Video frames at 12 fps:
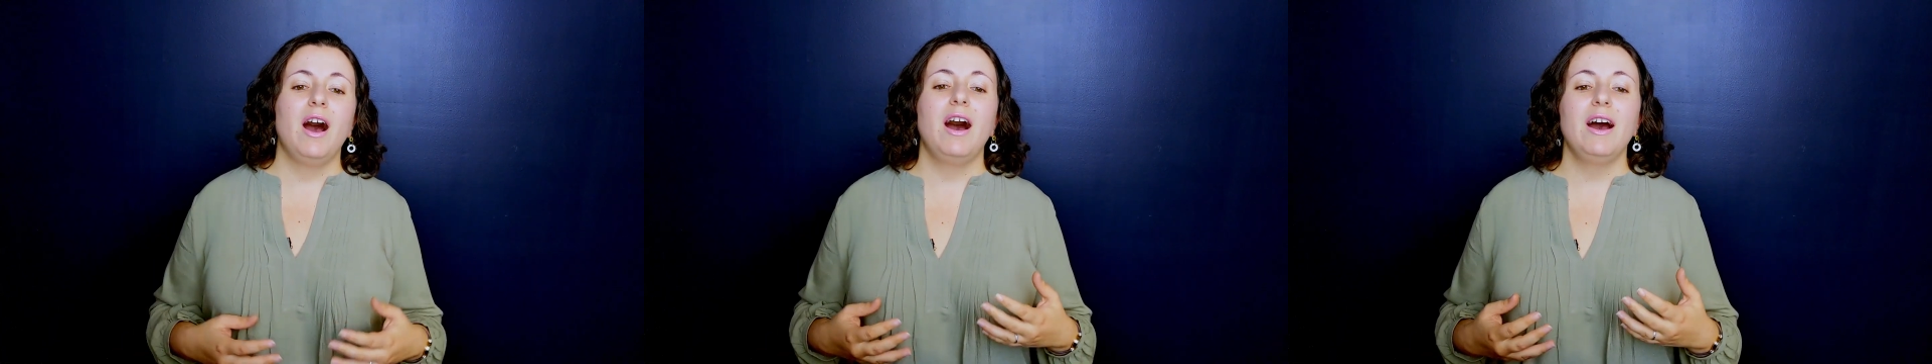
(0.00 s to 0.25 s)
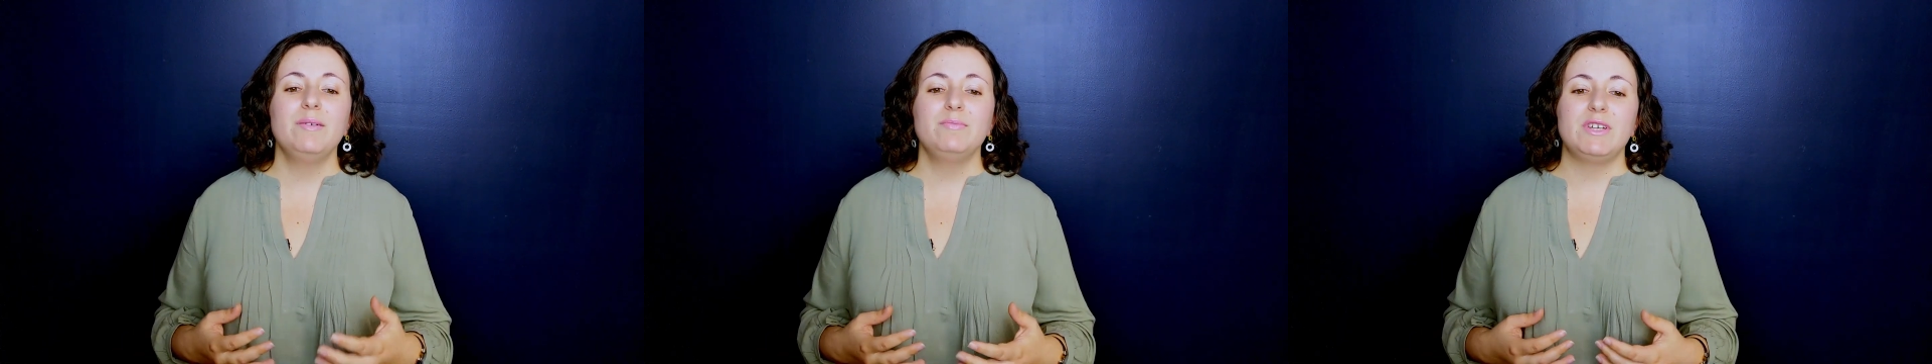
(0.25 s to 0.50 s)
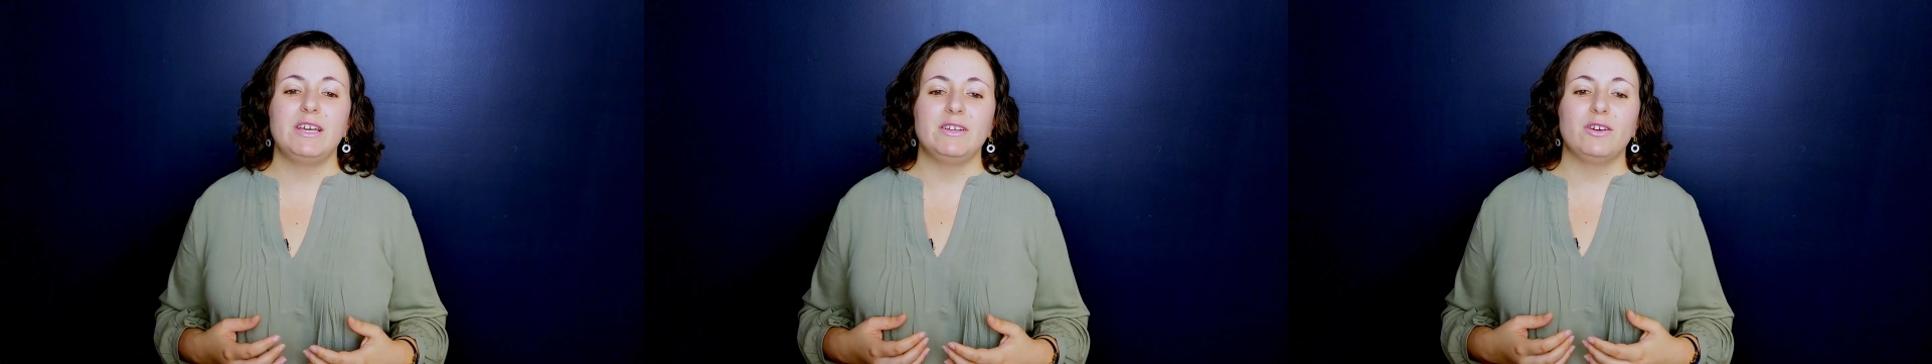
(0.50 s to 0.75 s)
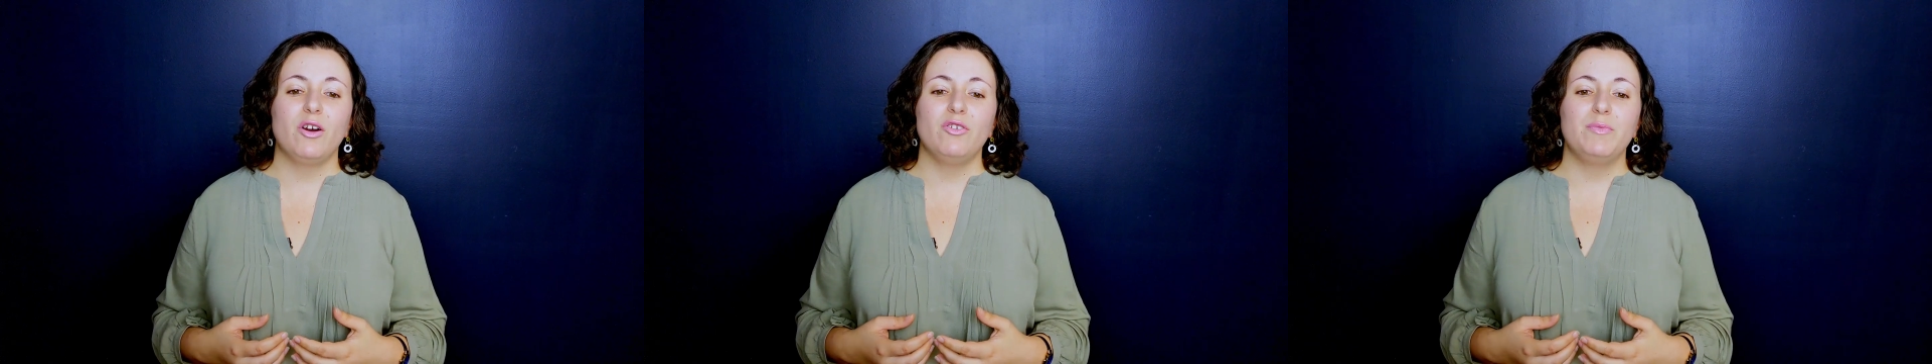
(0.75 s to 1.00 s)
I'm Dana
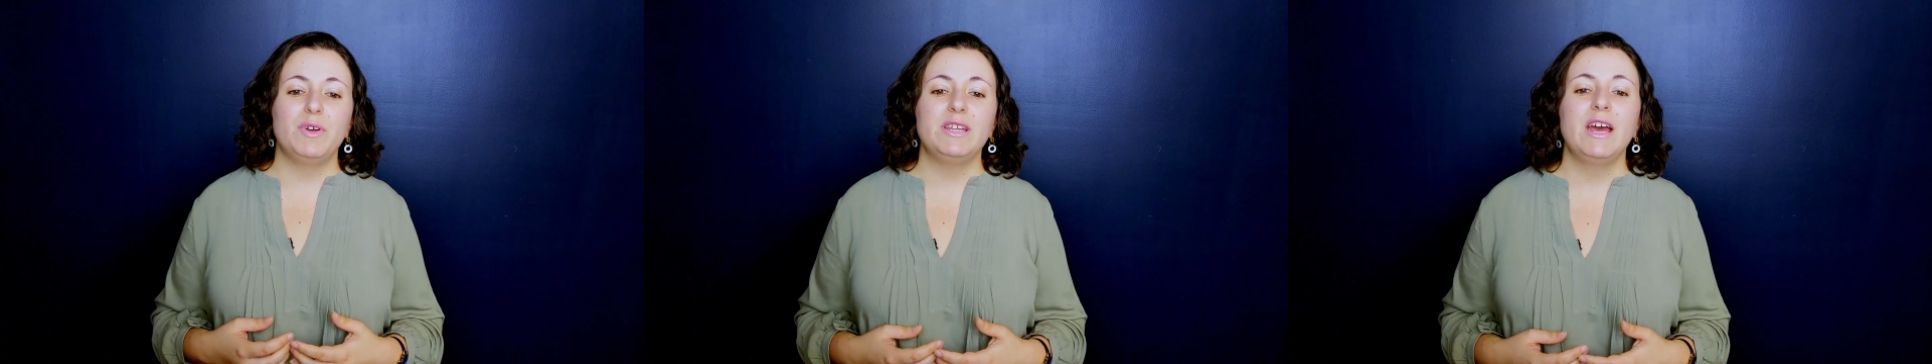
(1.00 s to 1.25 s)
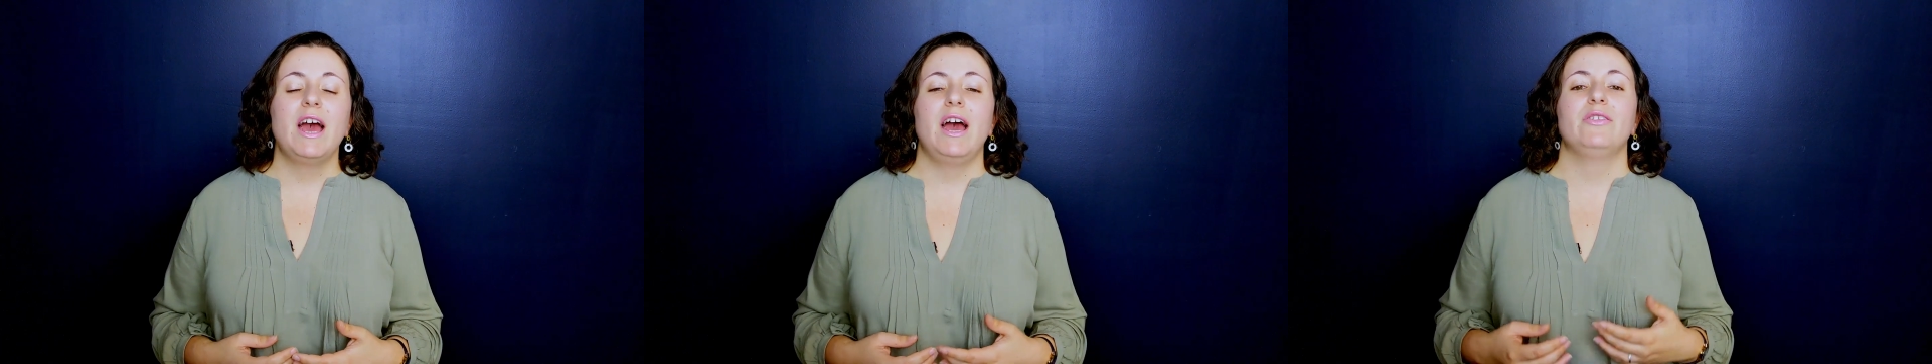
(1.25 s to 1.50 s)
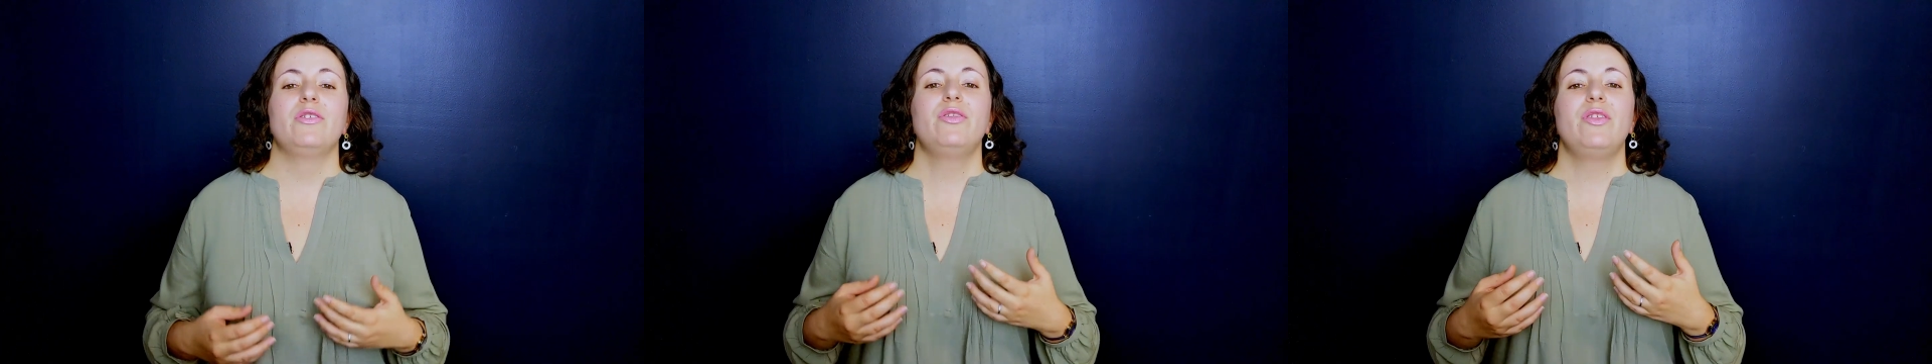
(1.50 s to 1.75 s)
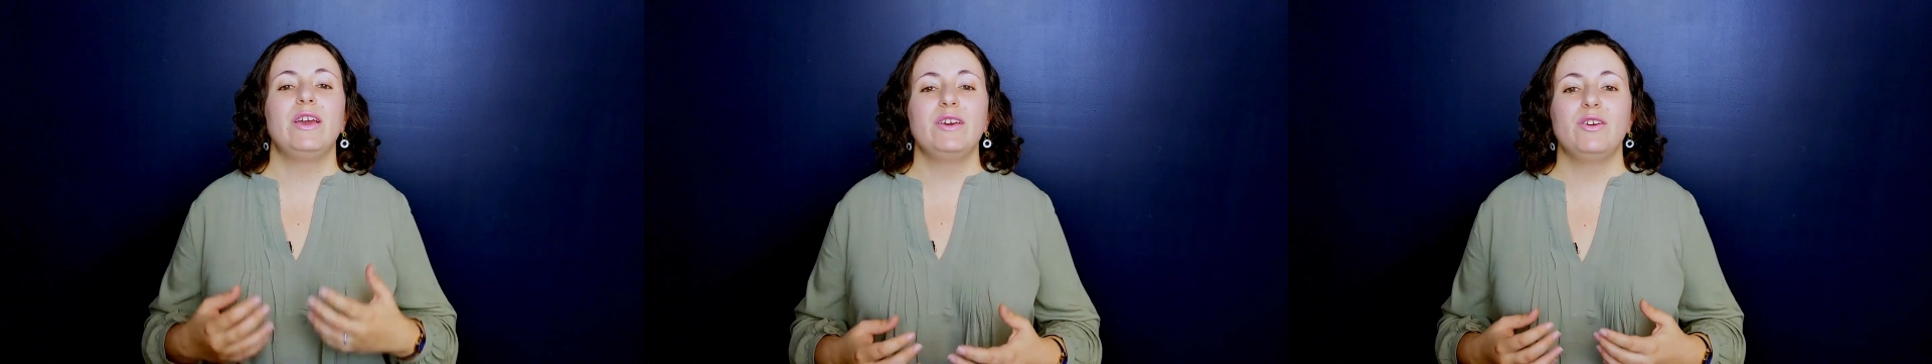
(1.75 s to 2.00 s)
Goffman and
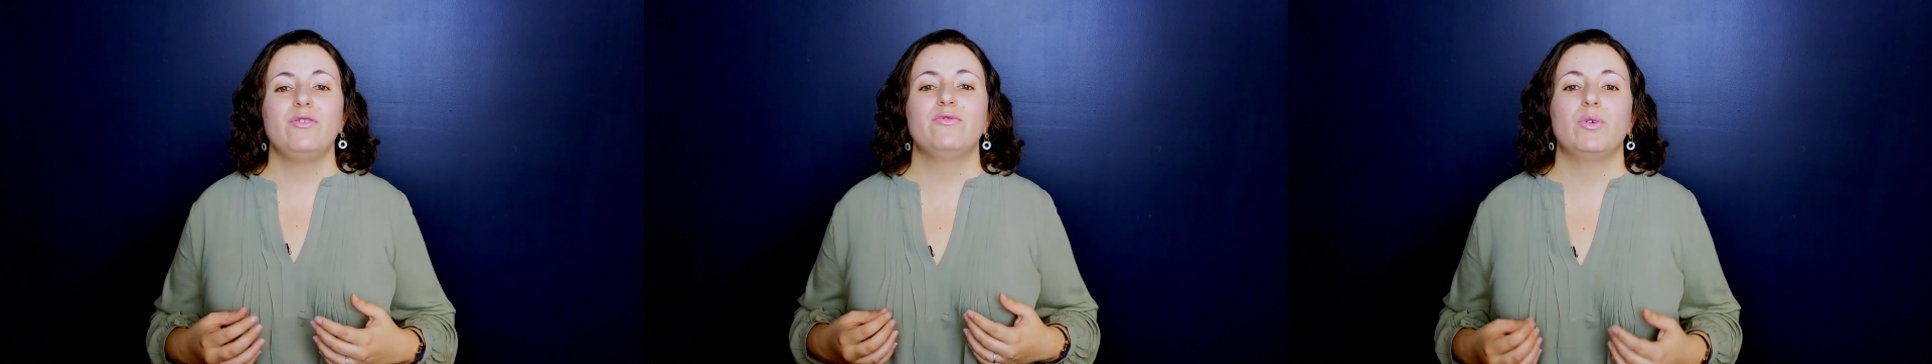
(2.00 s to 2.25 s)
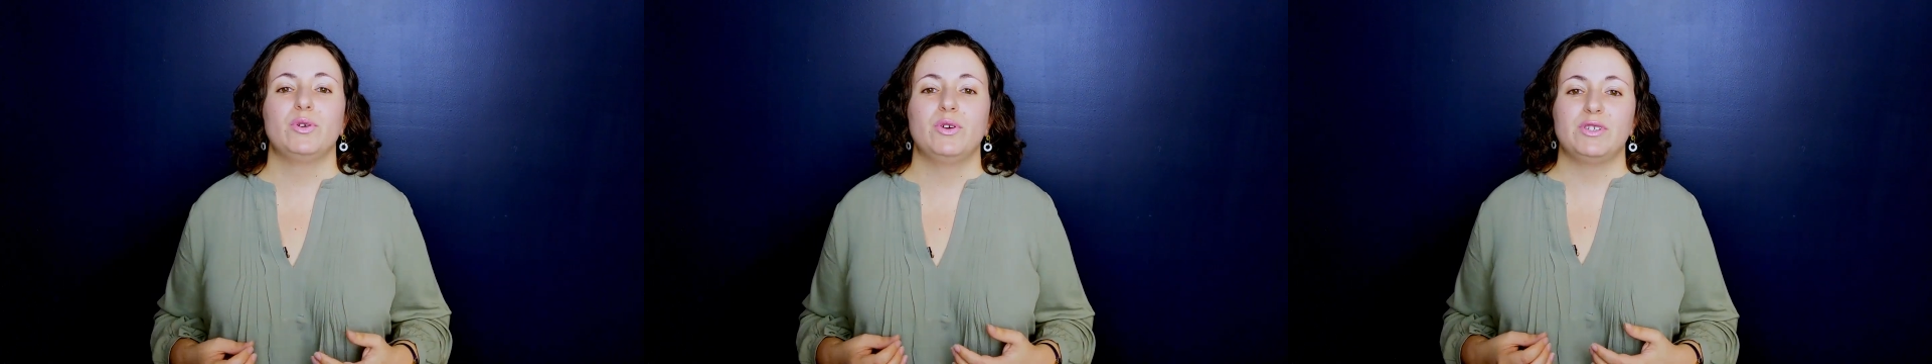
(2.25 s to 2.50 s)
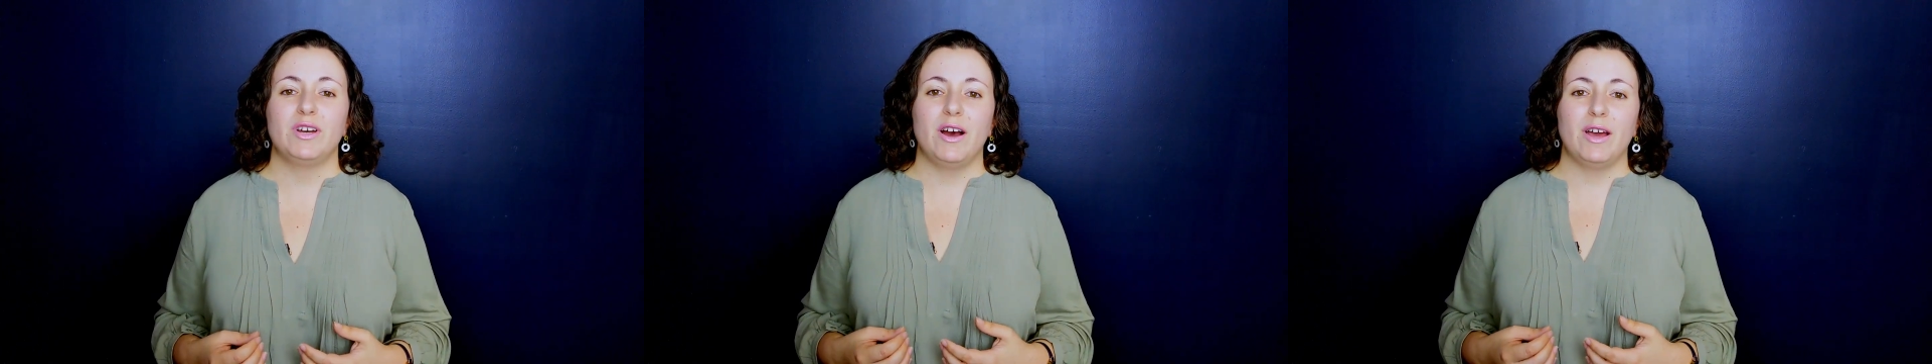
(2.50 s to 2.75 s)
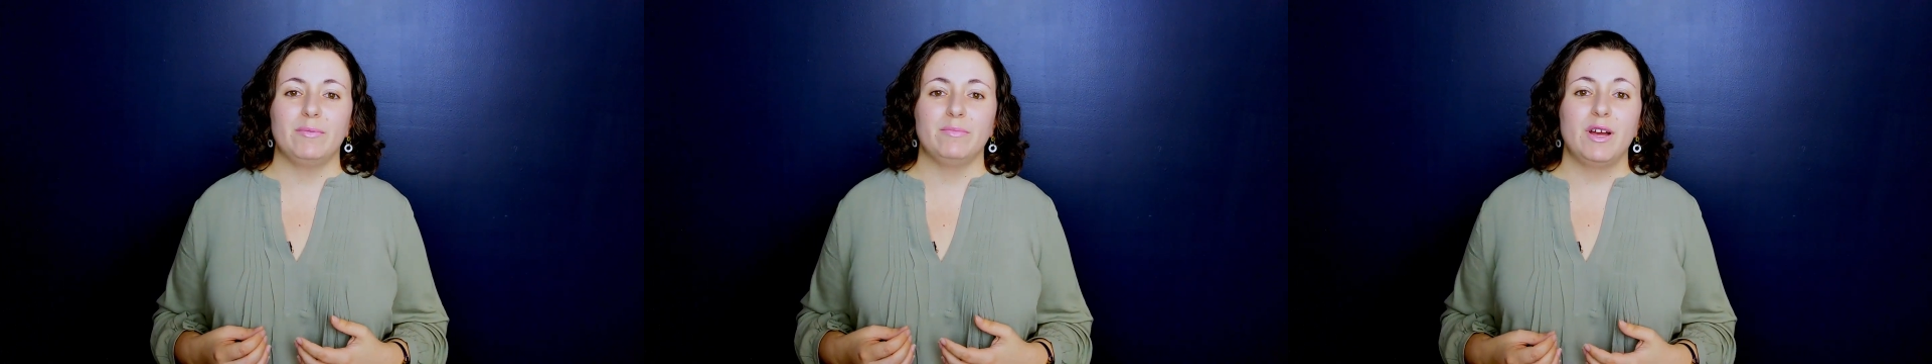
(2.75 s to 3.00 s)
thank you for your
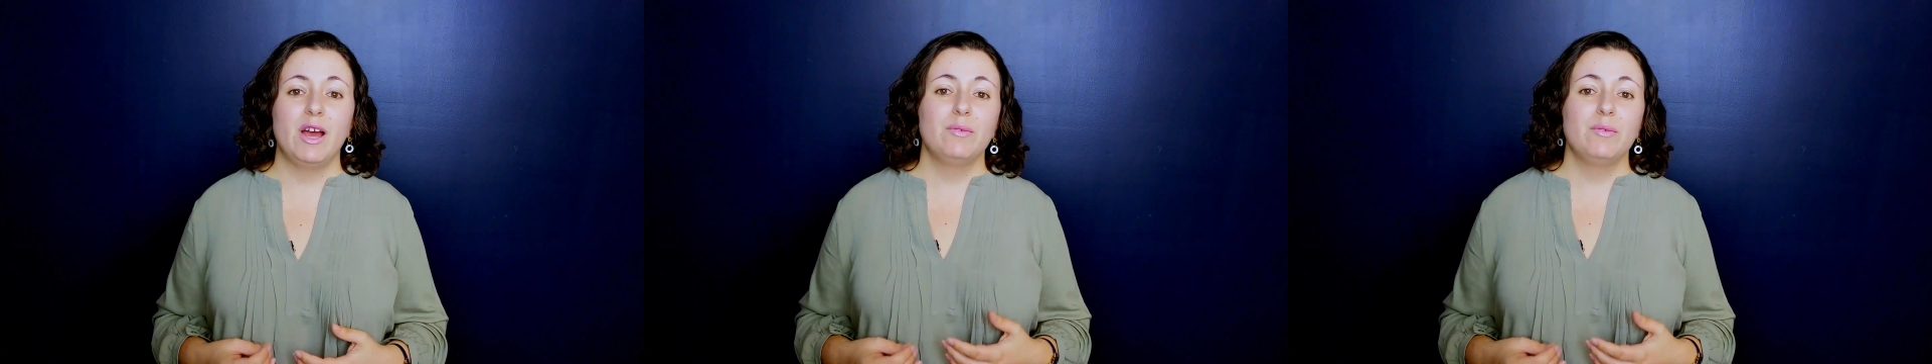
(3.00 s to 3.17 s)
time.